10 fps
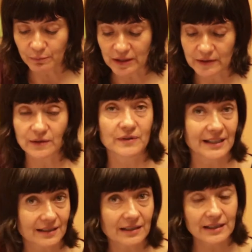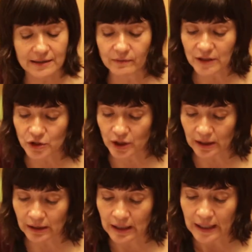because of the city's
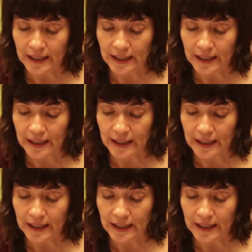division,